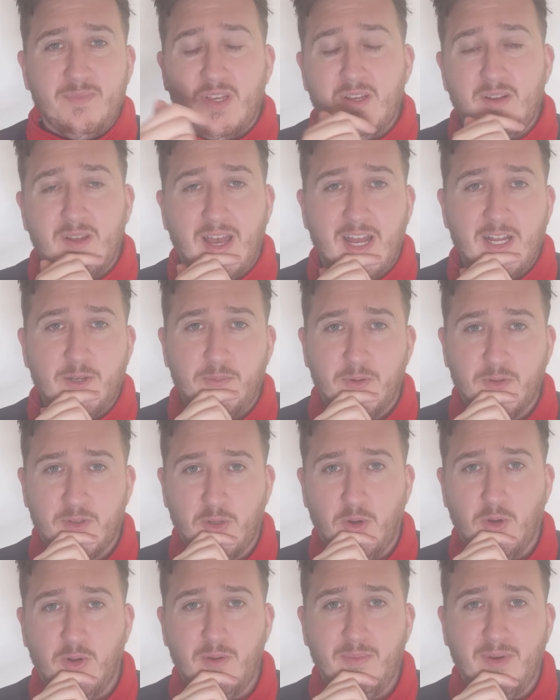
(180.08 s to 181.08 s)
Ange
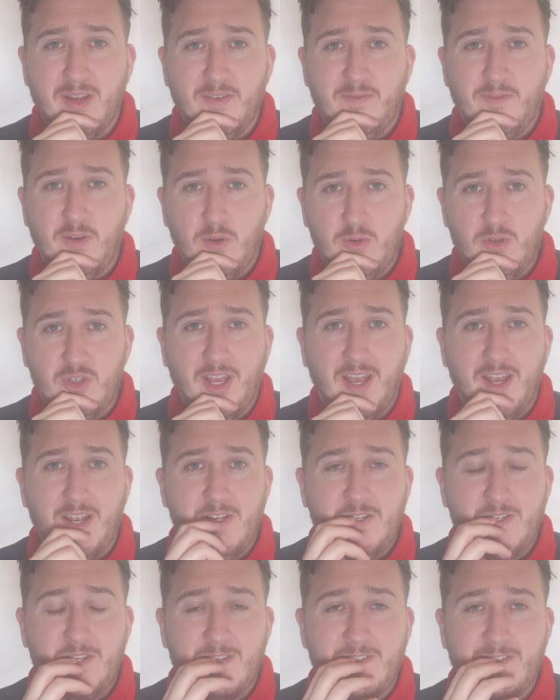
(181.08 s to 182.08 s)
Postecoglou made a few
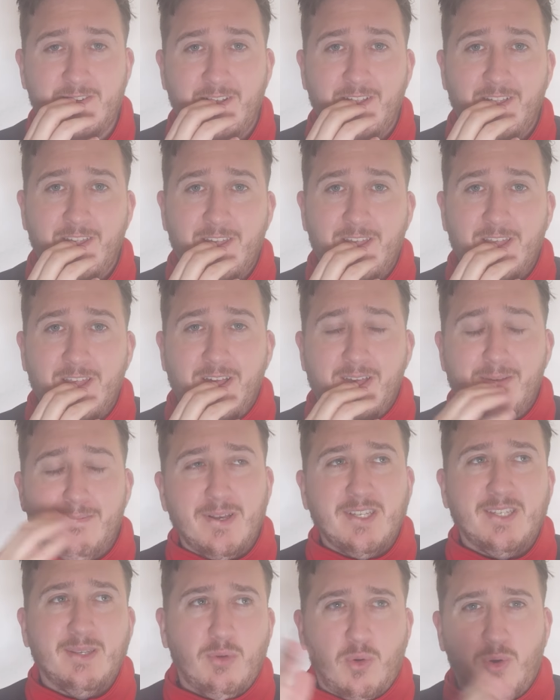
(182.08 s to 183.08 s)
changes. He
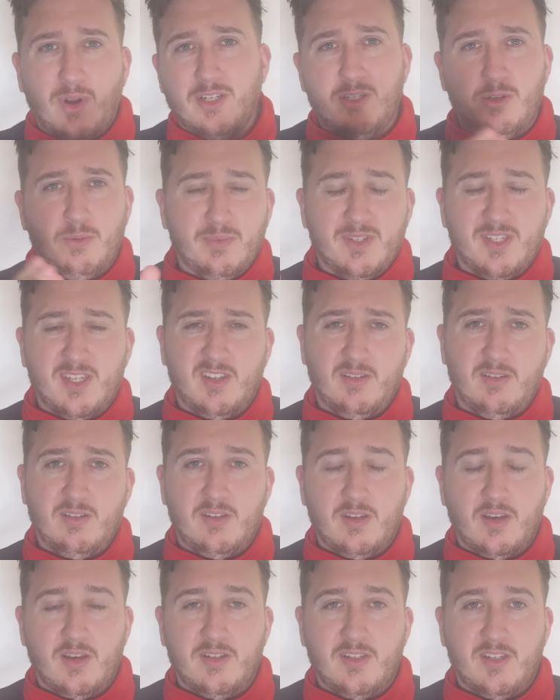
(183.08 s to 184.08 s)
made some questionable
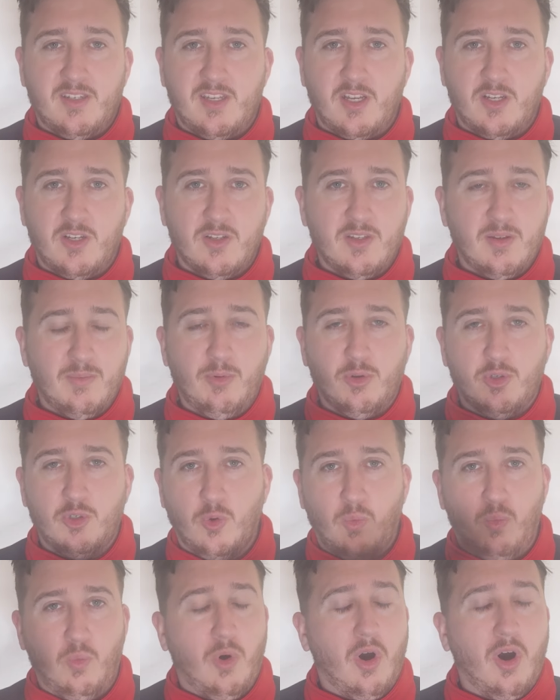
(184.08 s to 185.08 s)
decisions. I'm not
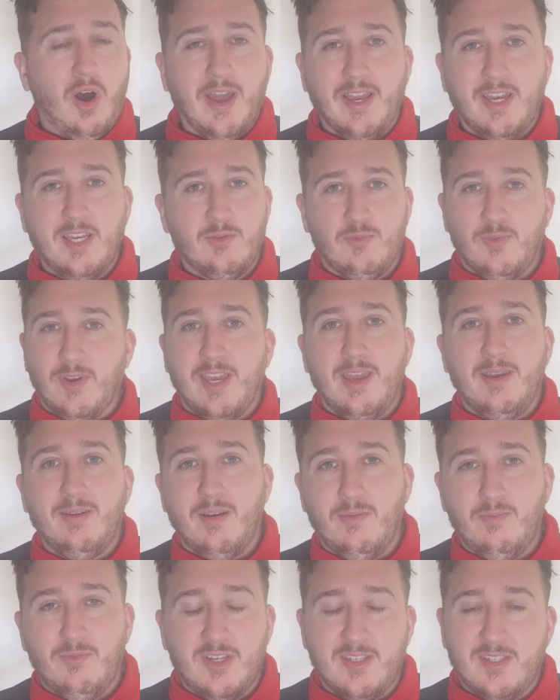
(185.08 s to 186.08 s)
sure why he's
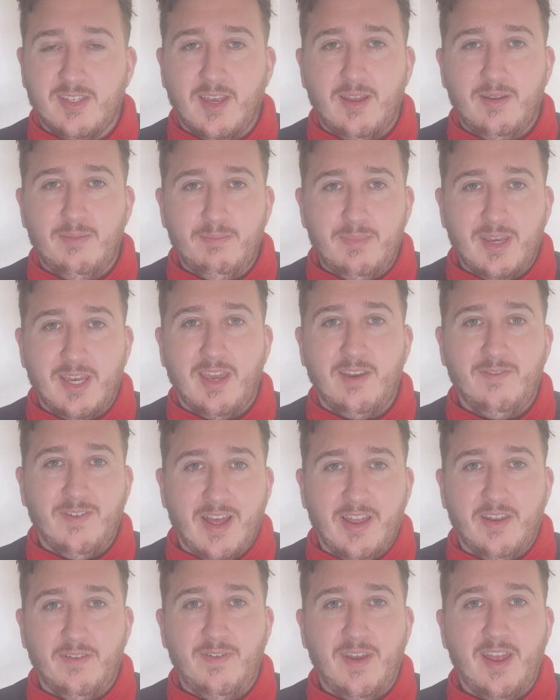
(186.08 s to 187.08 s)
risking Mickey
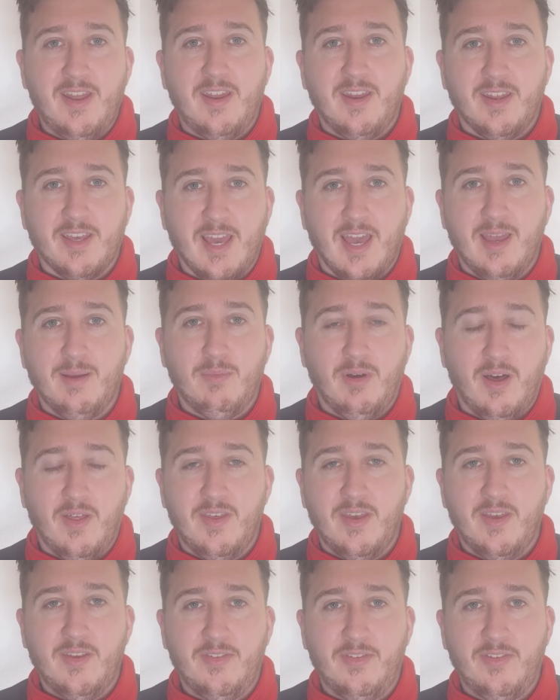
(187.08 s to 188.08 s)
van der Ven in a game like
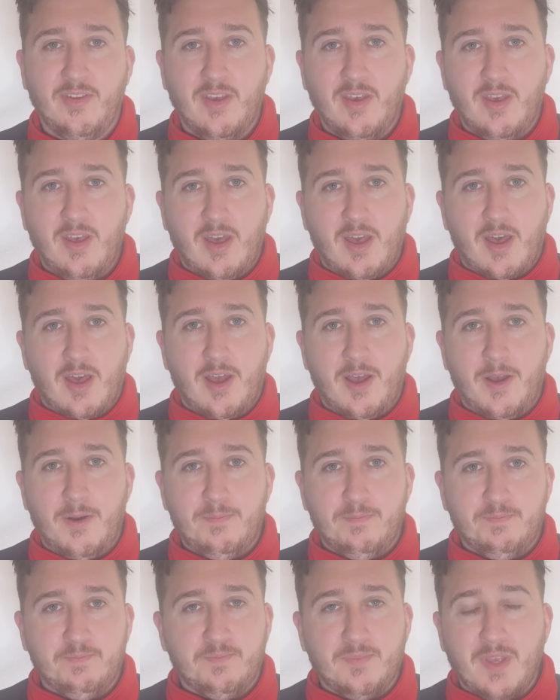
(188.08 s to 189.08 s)
this,
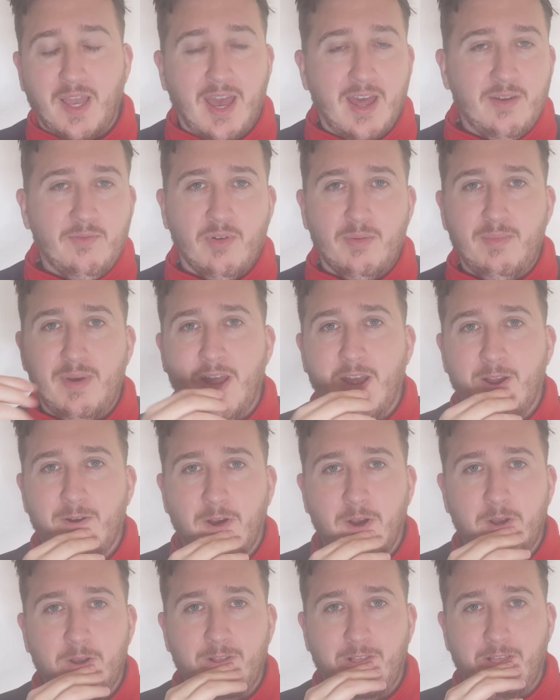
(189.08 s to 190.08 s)
and
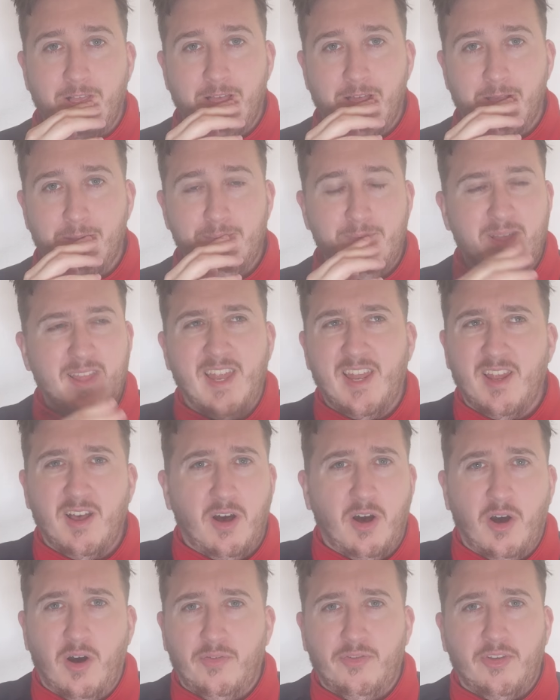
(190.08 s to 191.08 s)
Romero. And then at
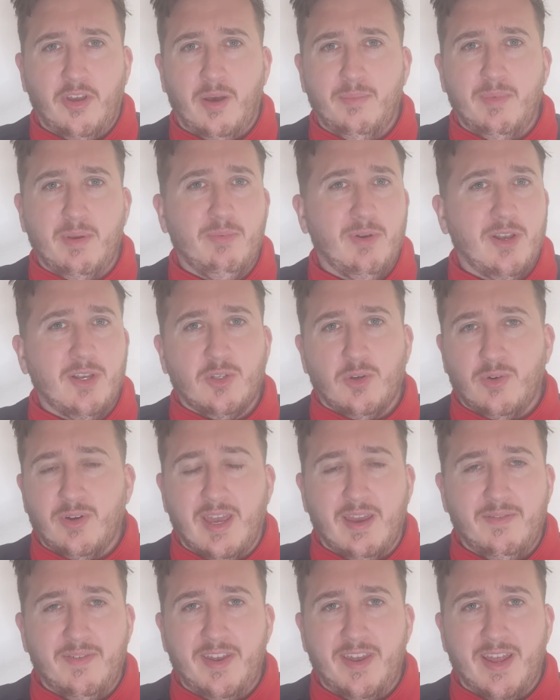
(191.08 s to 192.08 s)
half-time, he brings on
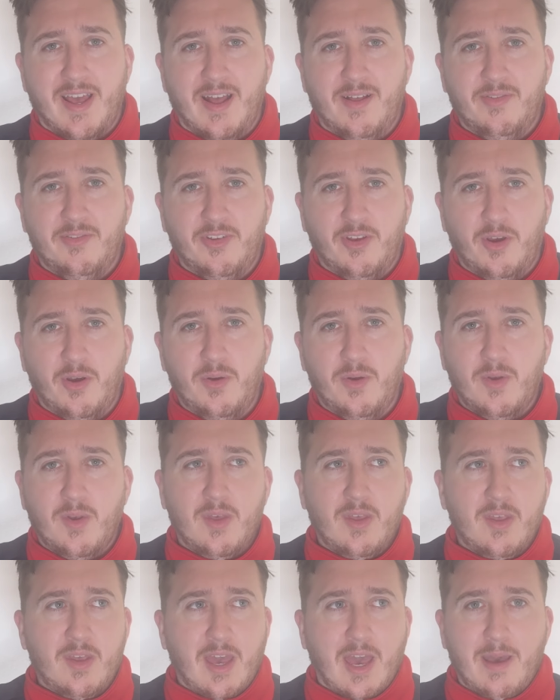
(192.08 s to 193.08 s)
Kevin Danzo
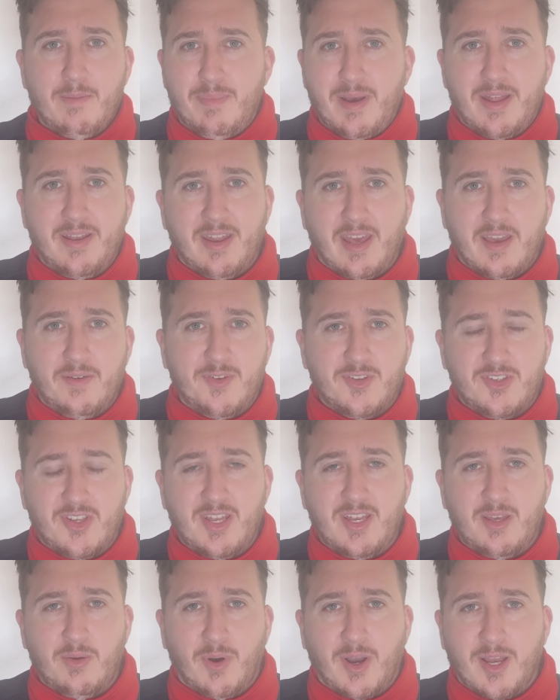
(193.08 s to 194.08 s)
and Ben Davies
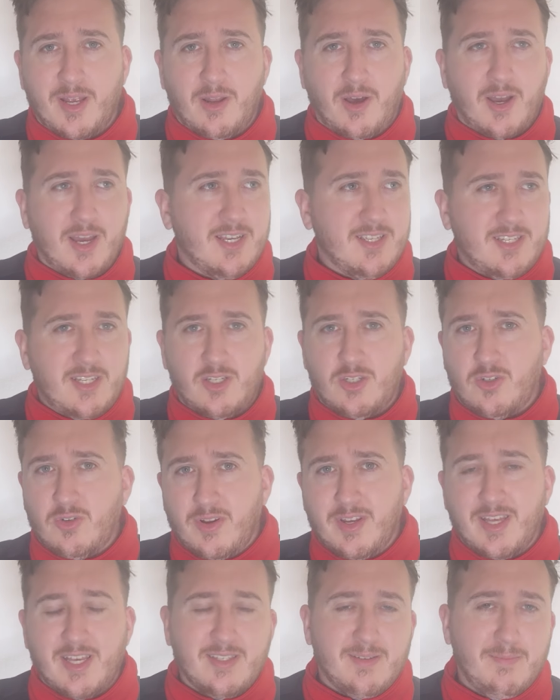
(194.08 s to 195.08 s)
anyway. Is he just
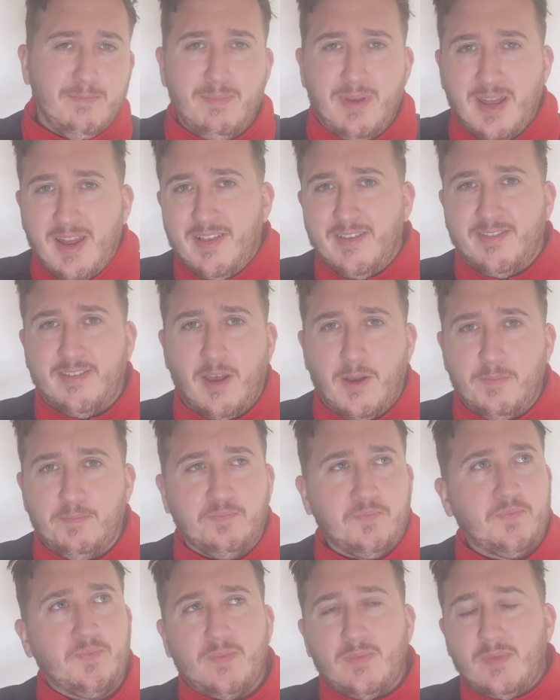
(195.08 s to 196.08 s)
trying to get some minutes
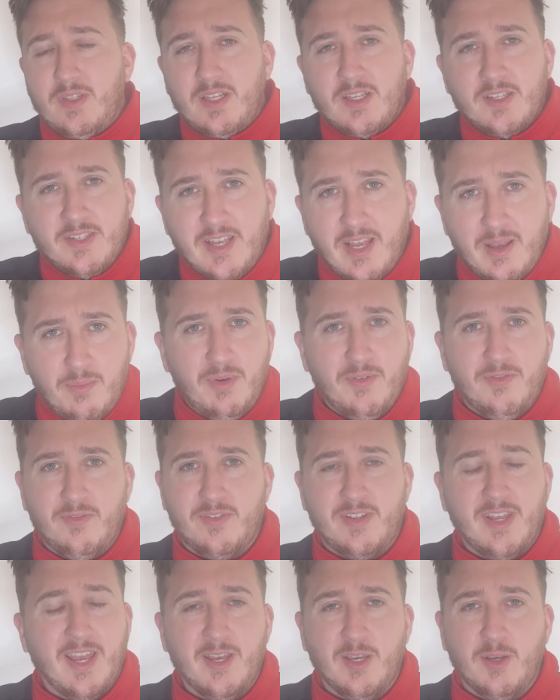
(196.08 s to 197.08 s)
up? Same
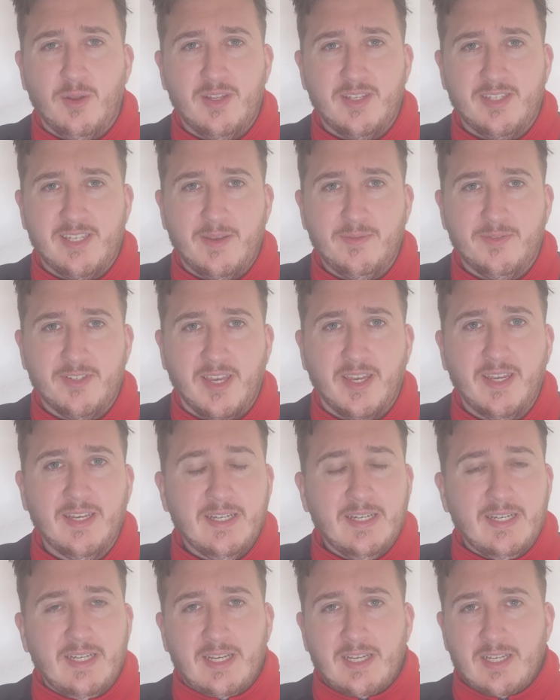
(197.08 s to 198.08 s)
with Dejan Kulusevski.
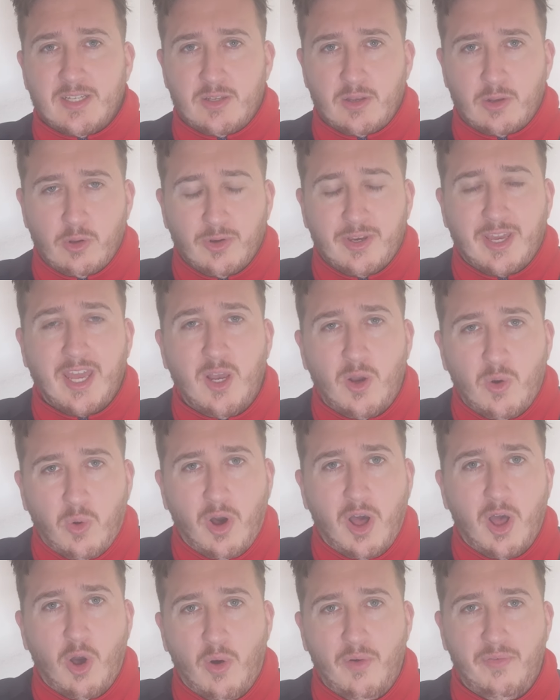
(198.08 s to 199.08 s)
Looking
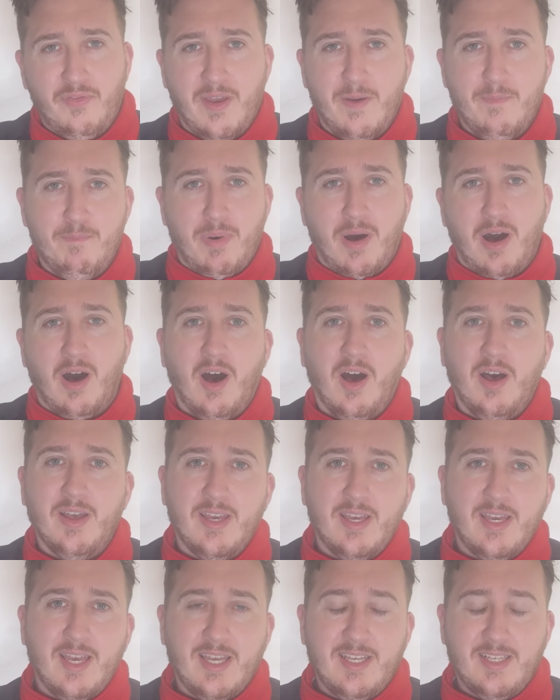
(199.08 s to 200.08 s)
quite off it,
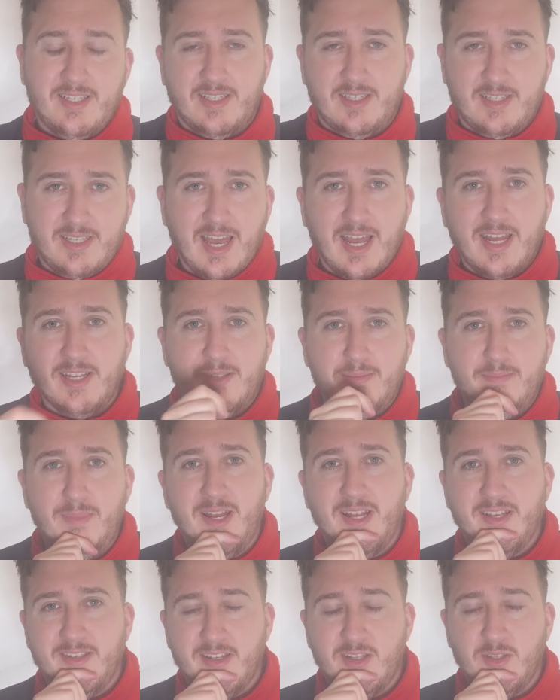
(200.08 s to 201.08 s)
but he's getting some
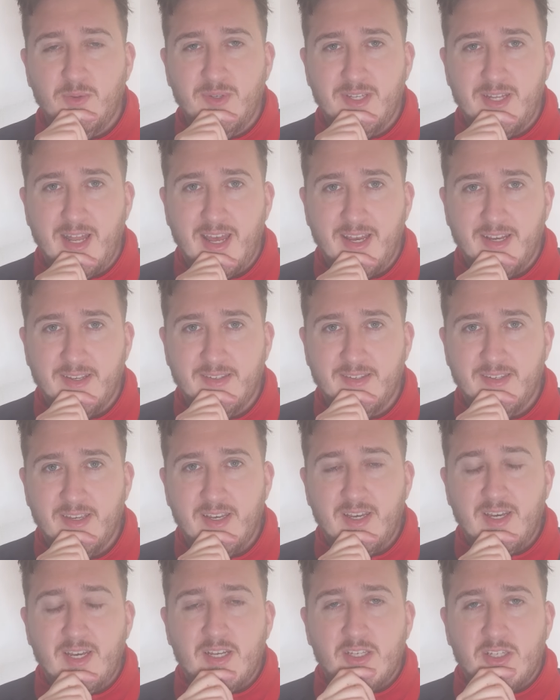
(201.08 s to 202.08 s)
minutes into his legs.
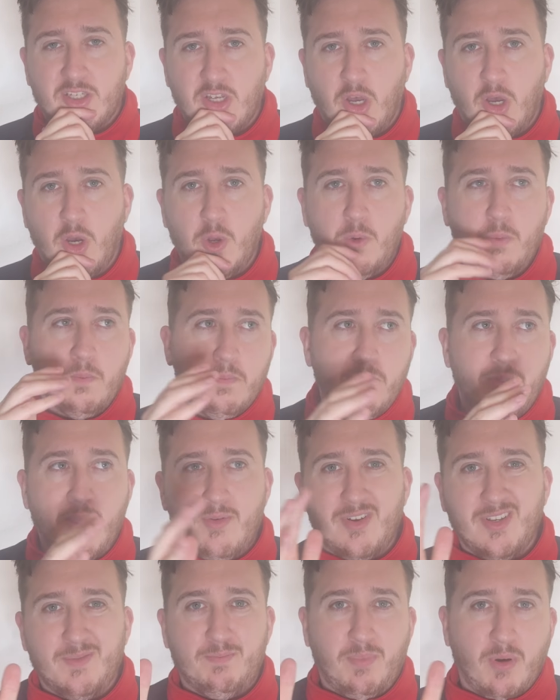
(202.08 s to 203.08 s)
So
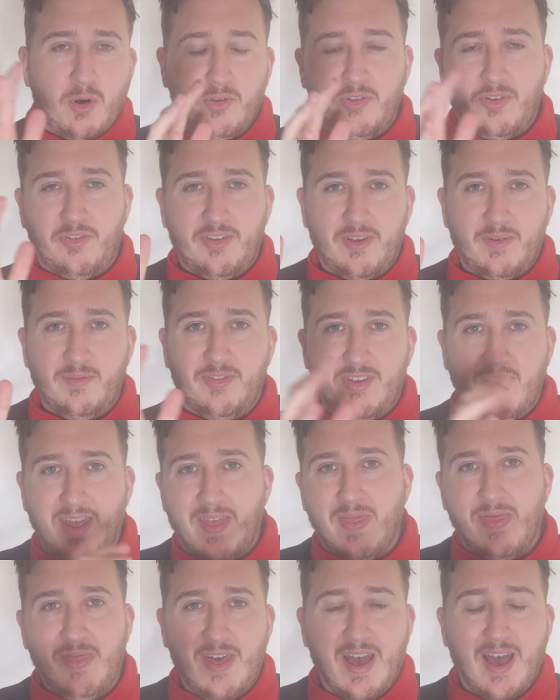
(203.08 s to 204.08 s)
there is positives
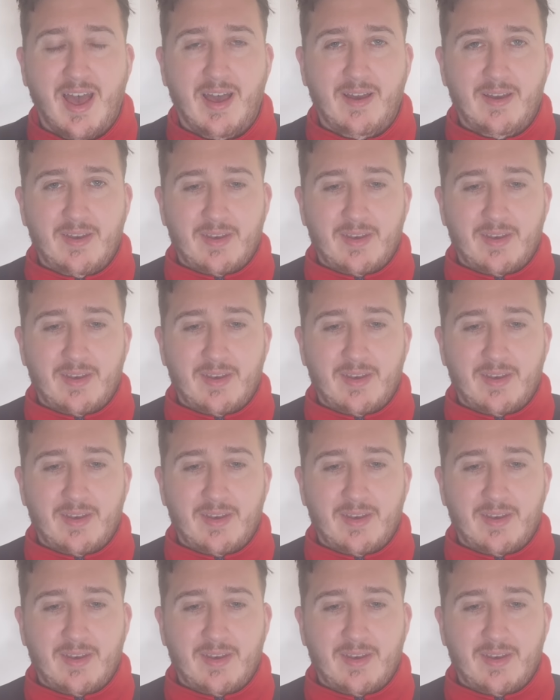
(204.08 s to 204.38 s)
in that.